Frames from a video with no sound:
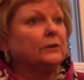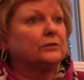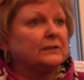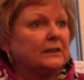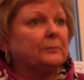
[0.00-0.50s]
You
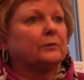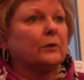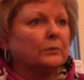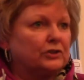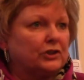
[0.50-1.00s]
just keep
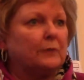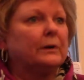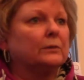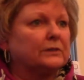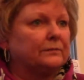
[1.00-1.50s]
throwing chum
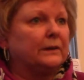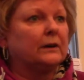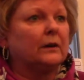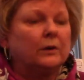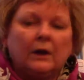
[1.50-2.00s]
out to
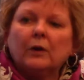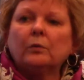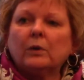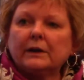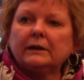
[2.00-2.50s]
figure out
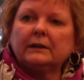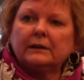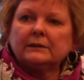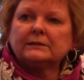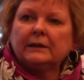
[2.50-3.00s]
what it
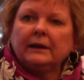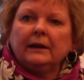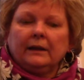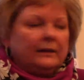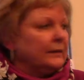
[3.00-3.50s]
is
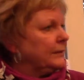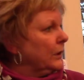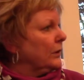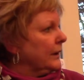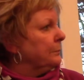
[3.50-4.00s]
that
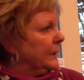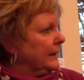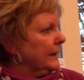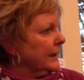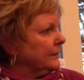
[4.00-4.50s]
they're going to
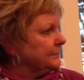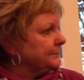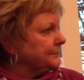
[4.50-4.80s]
bite at.